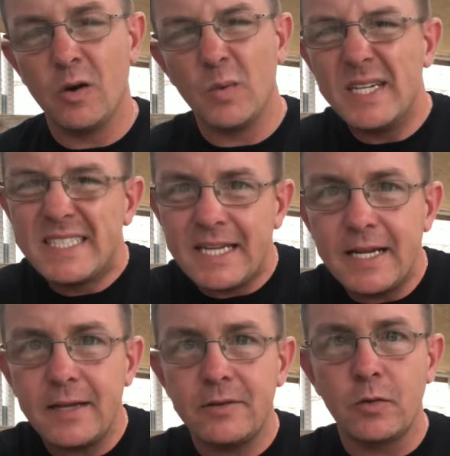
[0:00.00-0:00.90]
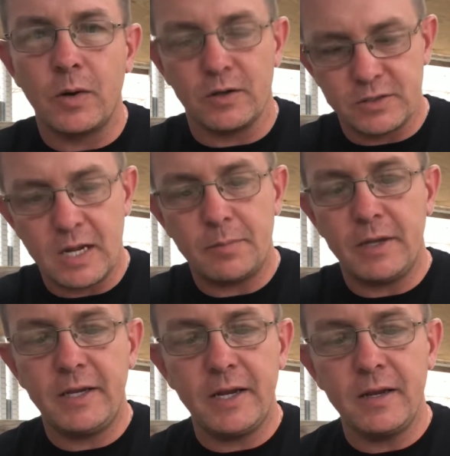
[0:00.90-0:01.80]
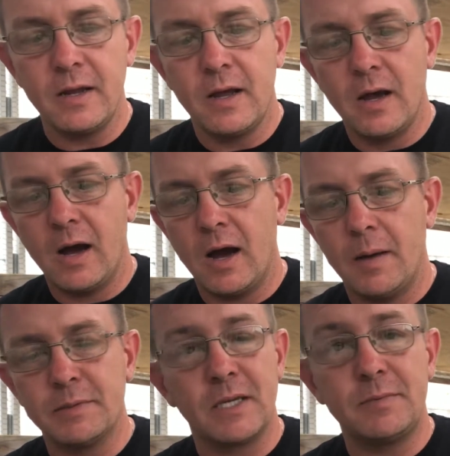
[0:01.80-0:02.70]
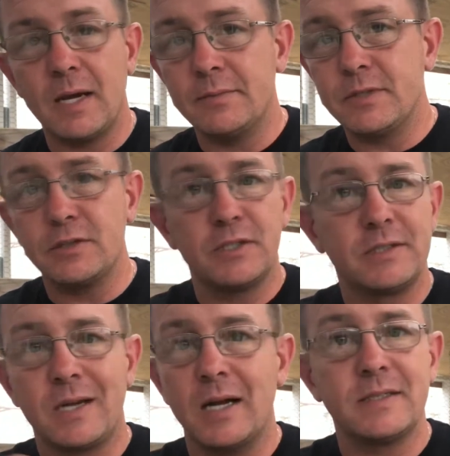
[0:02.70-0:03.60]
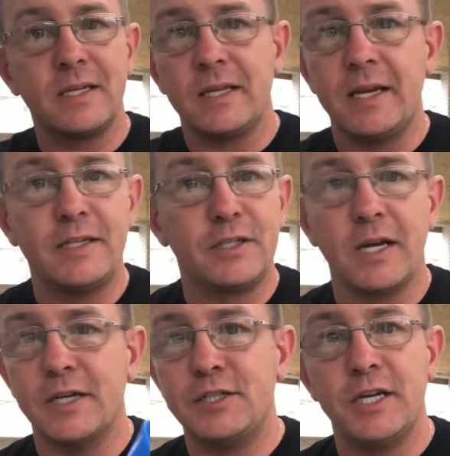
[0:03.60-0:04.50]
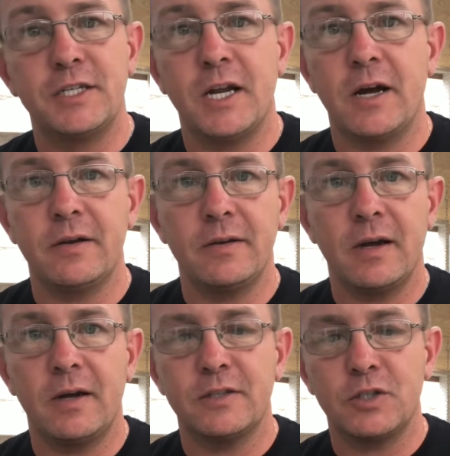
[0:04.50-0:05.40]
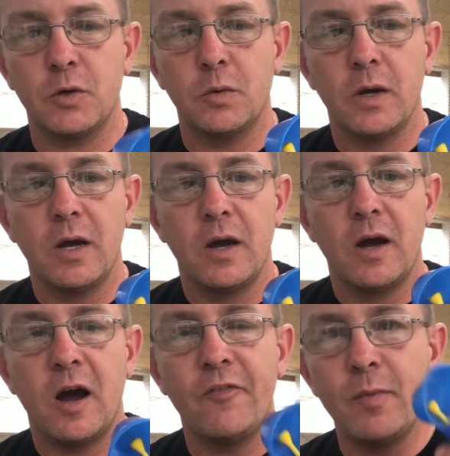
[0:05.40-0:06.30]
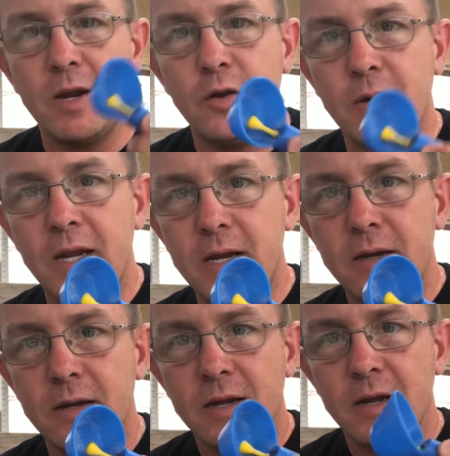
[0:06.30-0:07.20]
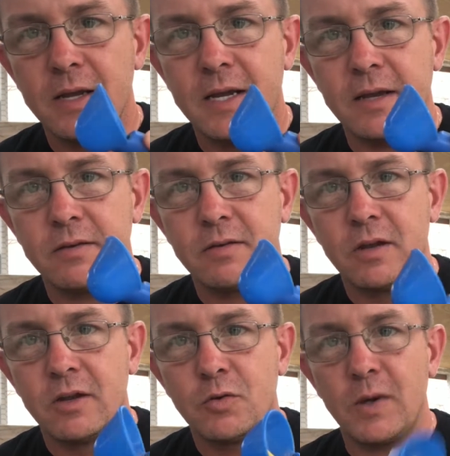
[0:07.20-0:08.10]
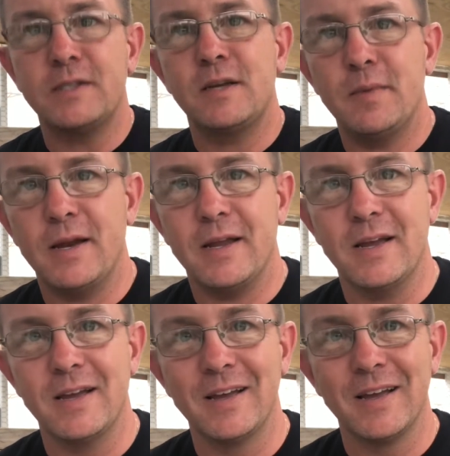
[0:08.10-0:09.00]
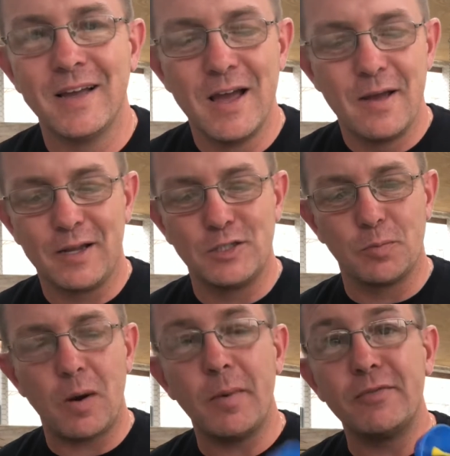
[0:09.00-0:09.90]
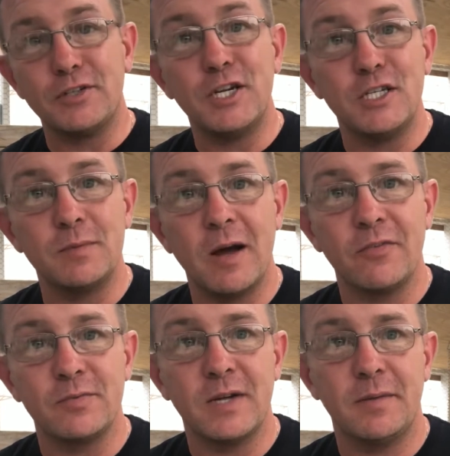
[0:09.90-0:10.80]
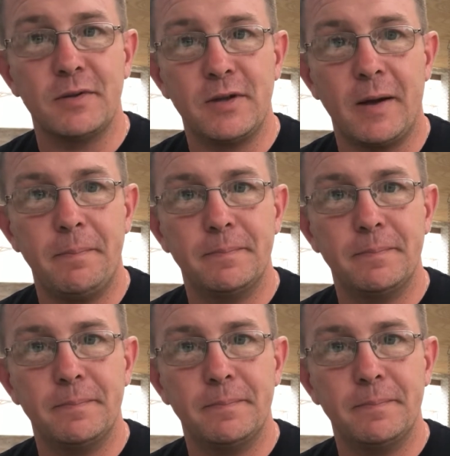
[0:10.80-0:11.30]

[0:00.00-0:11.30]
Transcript: reseat it to where it'll stop leaking. But sometimes they'll just constantly leak, so you got to change it out. So however many you need, get twice that many because you'll probably have to change them out from time to time.